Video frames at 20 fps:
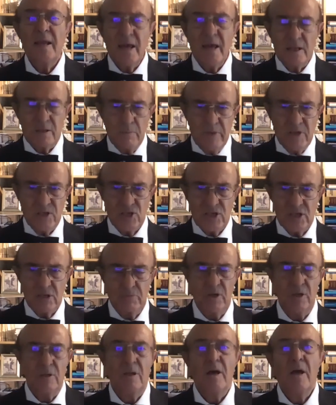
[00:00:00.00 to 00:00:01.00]

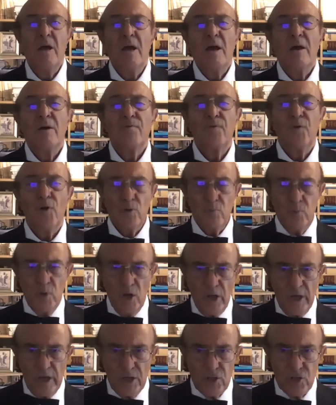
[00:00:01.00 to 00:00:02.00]
admissible
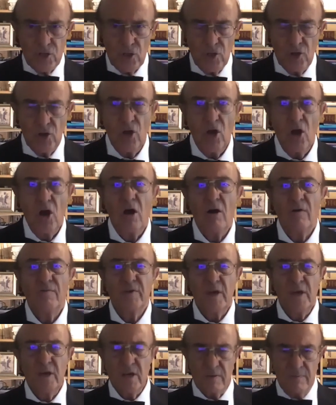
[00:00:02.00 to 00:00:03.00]
formulation of
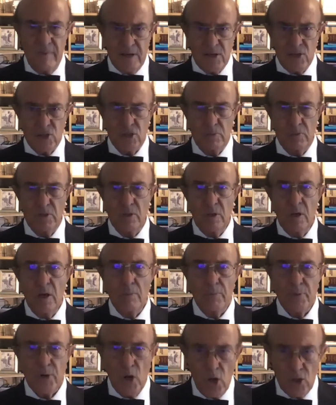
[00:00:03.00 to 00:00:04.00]
irreversible
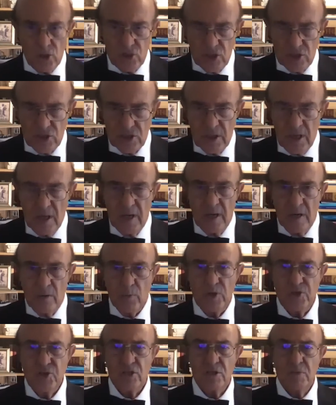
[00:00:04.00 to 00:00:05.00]
process,
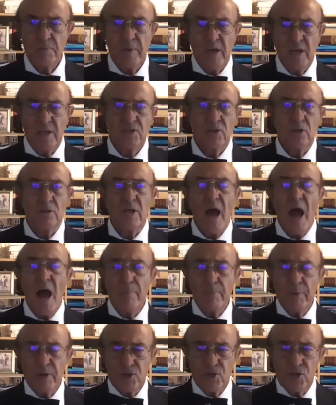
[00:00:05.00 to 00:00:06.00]
which is based on the
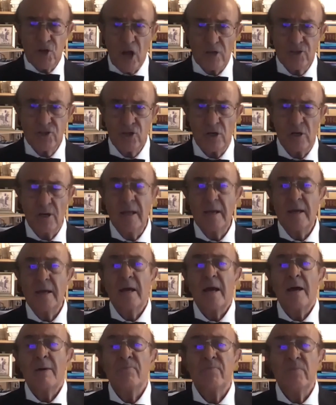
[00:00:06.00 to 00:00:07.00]
hyperstructure
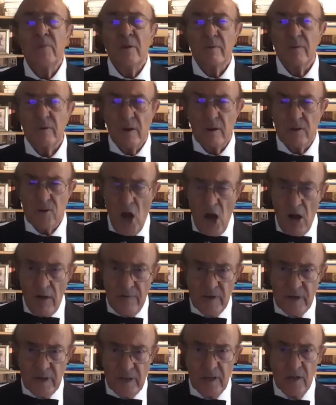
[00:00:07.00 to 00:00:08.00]

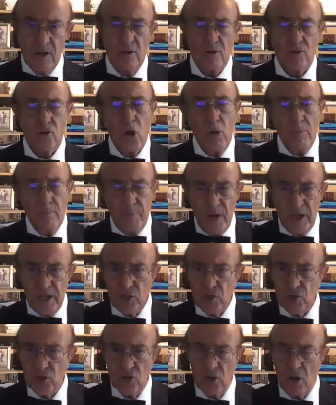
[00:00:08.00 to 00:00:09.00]
covering or
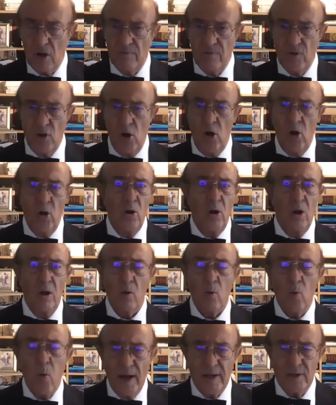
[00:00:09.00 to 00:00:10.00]
completion of all
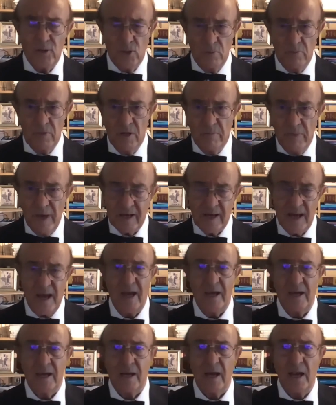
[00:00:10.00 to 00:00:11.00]
quantum
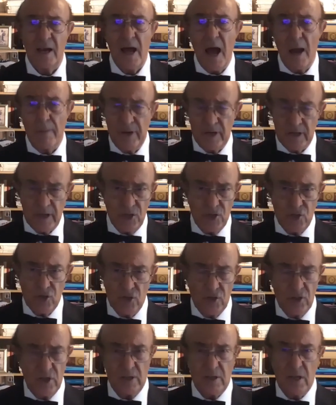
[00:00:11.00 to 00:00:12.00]
mechanical
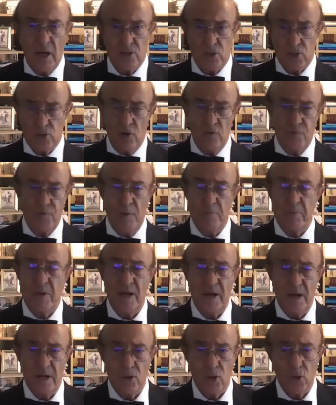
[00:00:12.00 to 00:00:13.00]
operations that are so
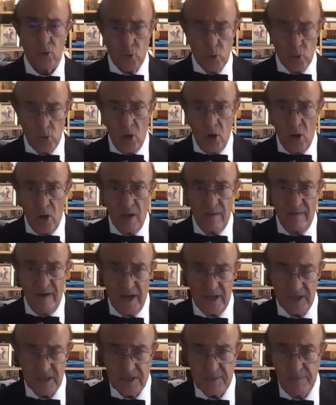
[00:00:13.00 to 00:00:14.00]
familiar to all of
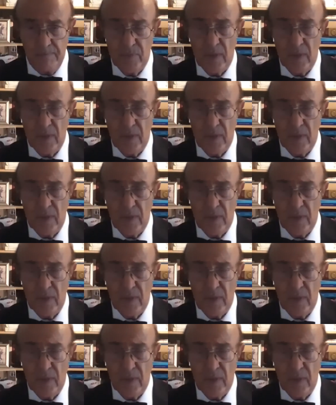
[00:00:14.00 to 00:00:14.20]
us.